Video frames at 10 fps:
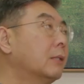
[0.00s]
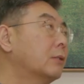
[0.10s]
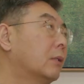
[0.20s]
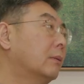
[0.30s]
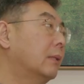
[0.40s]

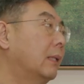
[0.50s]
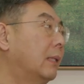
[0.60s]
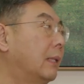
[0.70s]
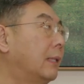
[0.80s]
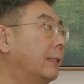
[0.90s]
So
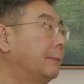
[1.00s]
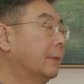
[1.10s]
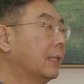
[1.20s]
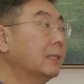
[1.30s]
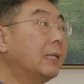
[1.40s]

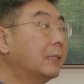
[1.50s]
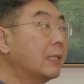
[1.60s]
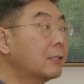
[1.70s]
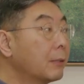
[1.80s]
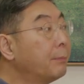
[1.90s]
it is not
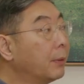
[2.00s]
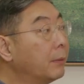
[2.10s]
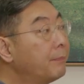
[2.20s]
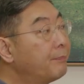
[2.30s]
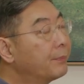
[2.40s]
that
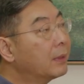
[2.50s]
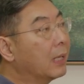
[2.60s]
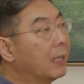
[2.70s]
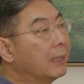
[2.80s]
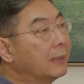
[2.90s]
simple.
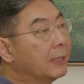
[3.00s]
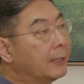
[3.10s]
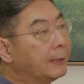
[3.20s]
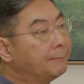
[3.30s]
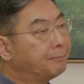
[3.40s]
And
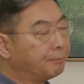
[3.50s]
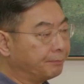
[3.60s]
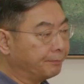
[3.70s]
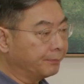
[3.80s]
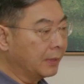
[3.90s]

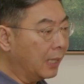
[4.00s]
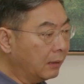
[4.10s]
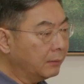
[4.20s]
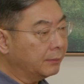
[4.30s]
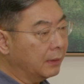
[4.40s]

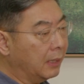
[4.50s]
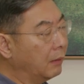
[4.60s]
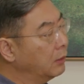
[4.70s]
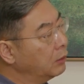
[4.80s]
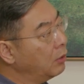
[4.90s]
now
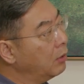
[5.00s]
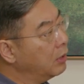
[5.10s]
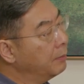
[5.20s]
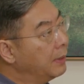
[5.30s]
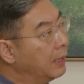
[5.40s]
I want to
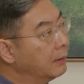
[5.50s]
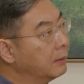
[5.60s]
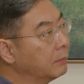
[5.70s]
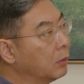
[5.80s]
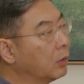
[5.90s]
talk
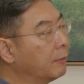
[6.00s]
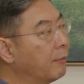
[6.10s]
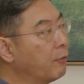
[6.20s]
about more of a